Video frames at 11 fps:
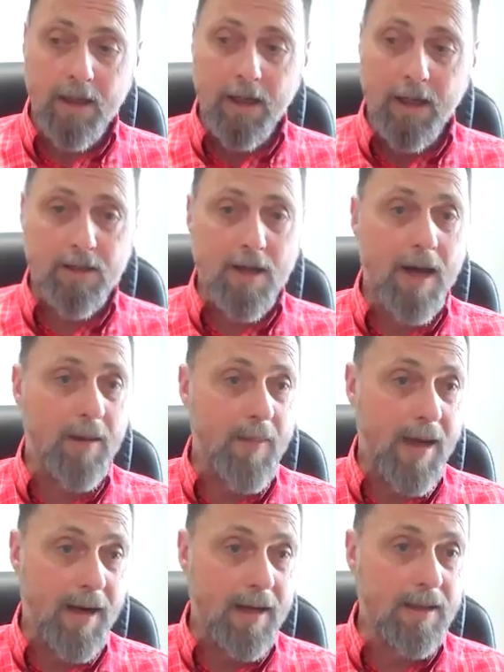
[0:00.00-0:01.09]
it's not a
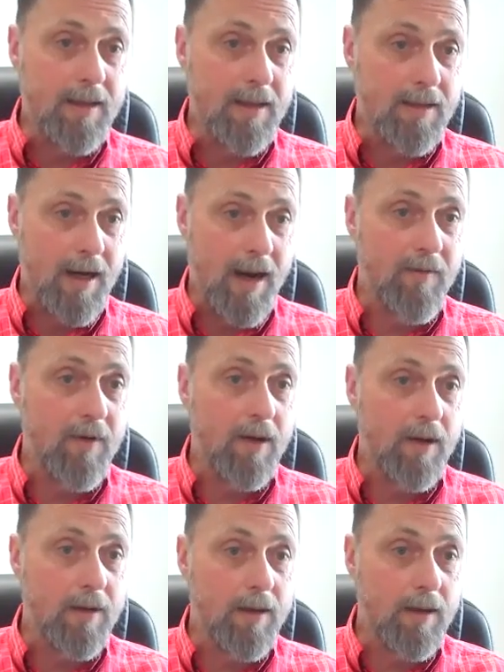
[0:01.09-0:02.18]
bad idea to have
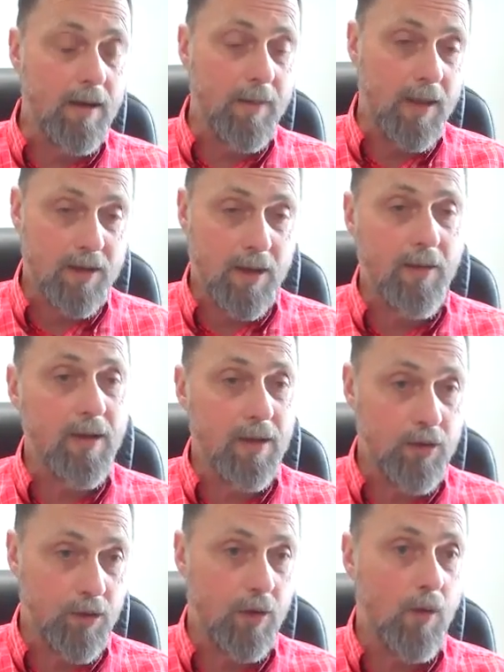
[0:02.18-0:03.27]
some of
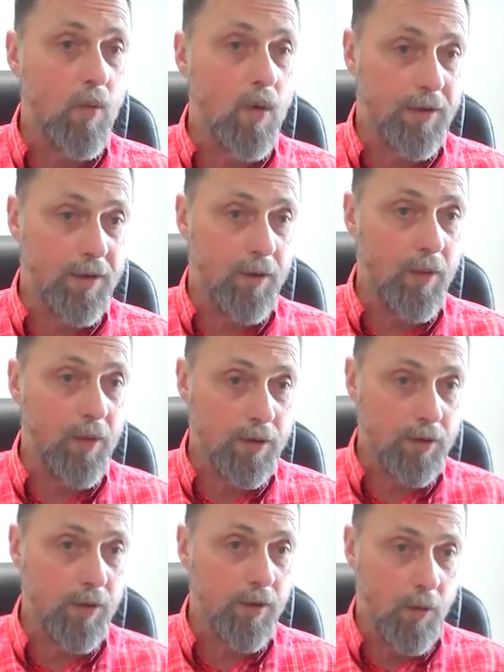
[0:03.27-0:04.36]
these you're going to want the
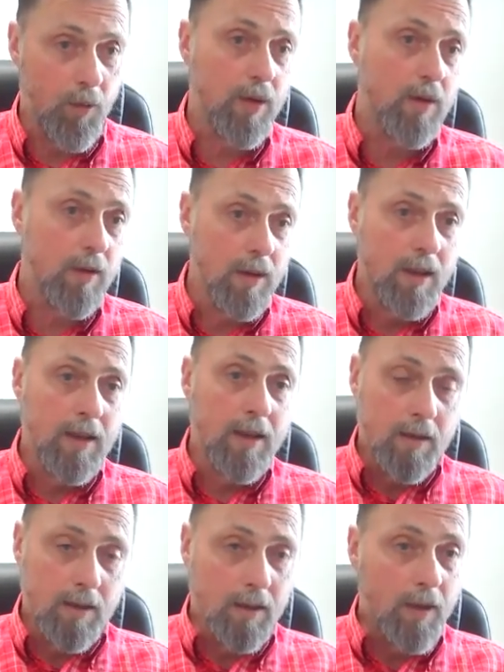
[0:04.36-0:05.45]
original, the will.
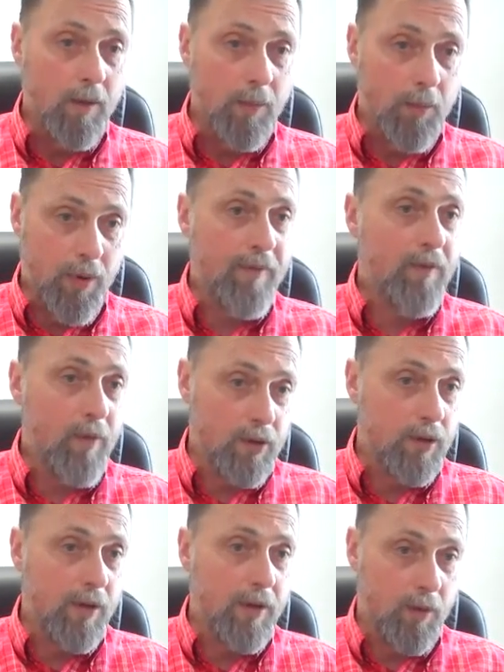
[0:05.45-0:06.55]

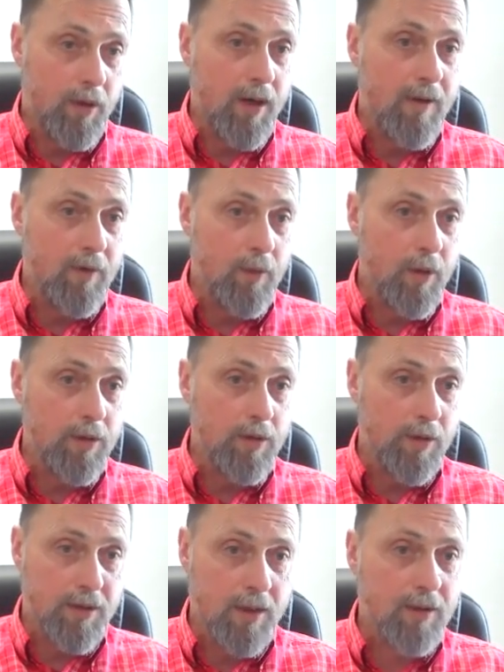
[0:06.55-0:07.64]
Preferentially, we're going to have the
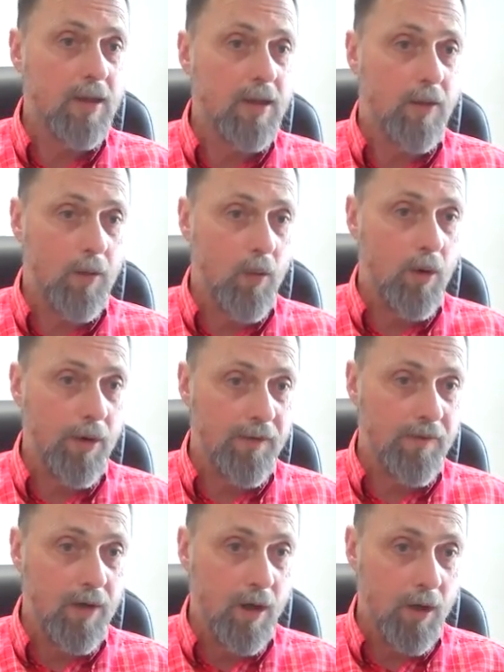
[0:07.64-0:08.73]
original. It's not the end of the world if
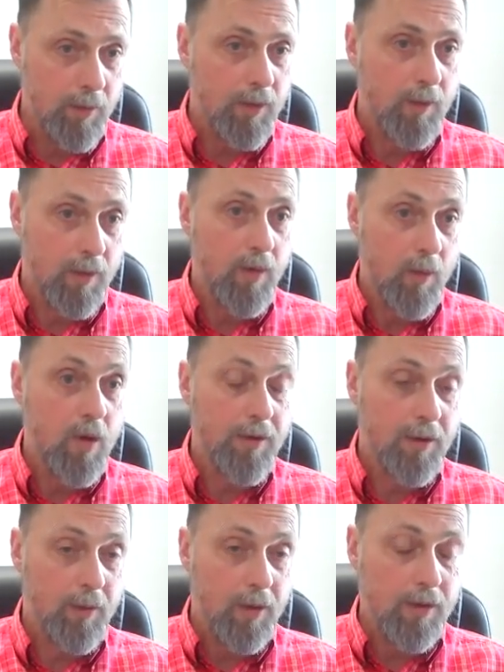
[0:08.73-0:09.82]
you don't, but we want
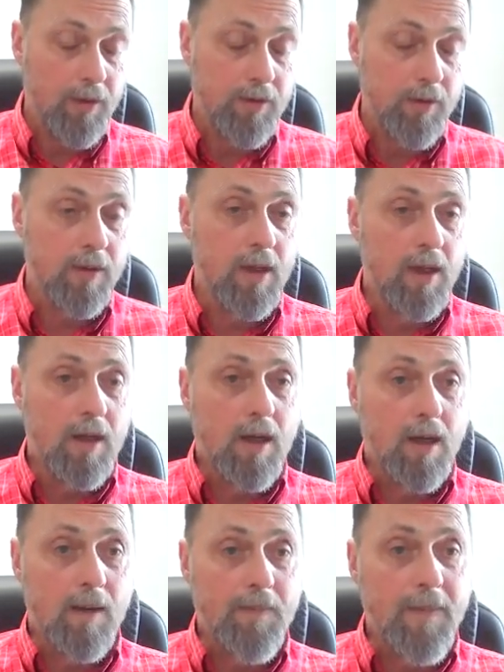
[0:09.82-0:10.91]
the
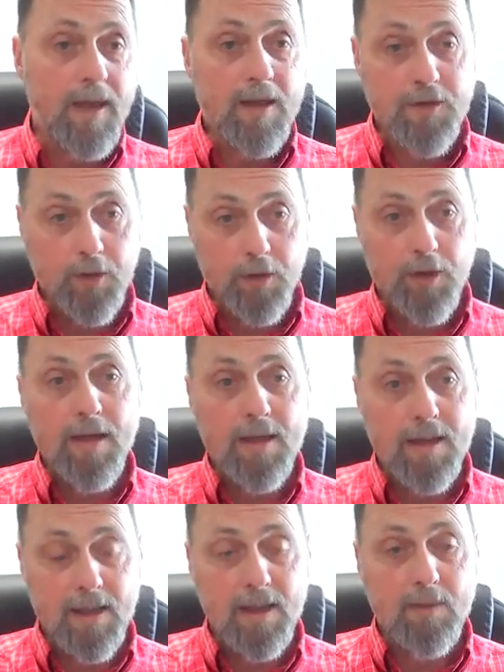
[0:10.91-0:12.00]
original. It's a good idea
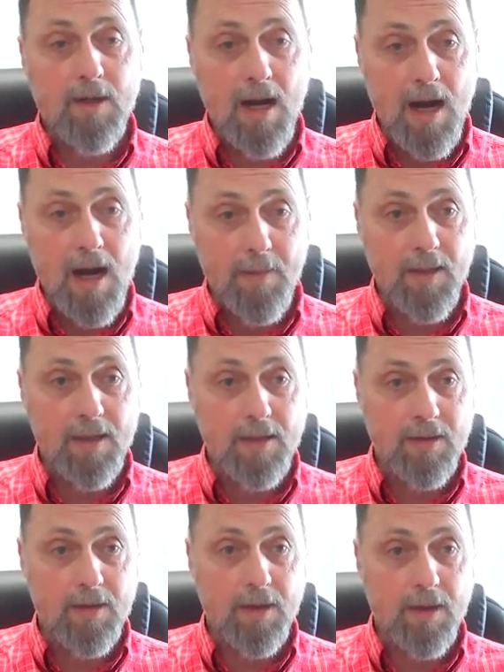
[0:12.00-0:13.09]
to keep copies,
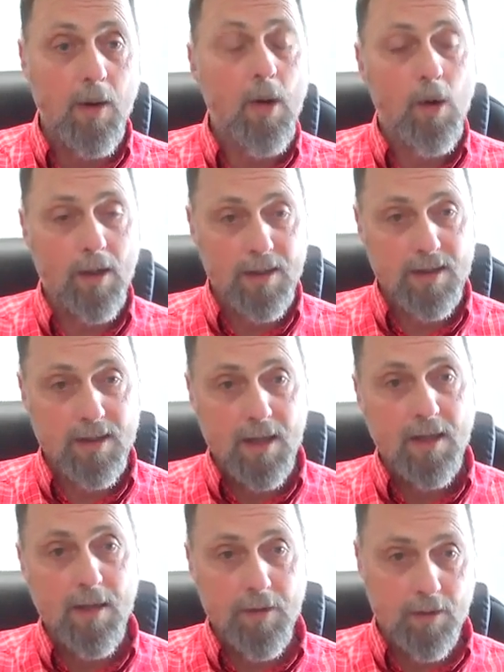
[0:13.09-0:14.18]
or at least
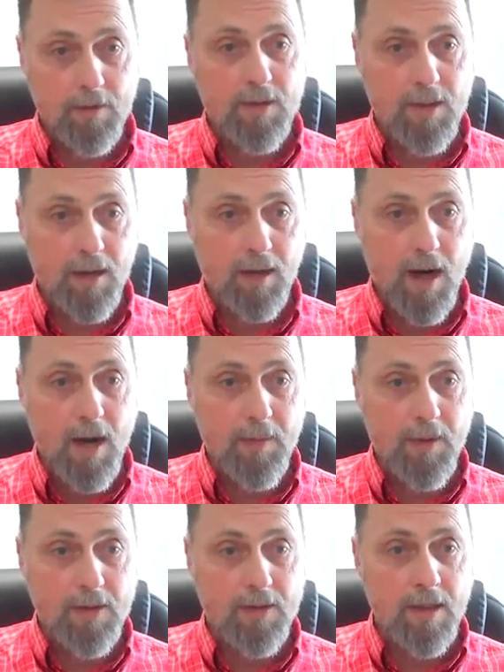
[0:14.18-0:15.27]
another set of
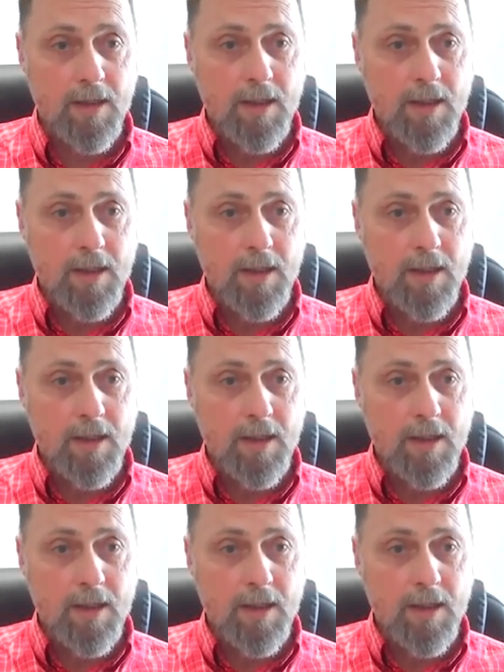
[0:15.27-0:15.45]
copies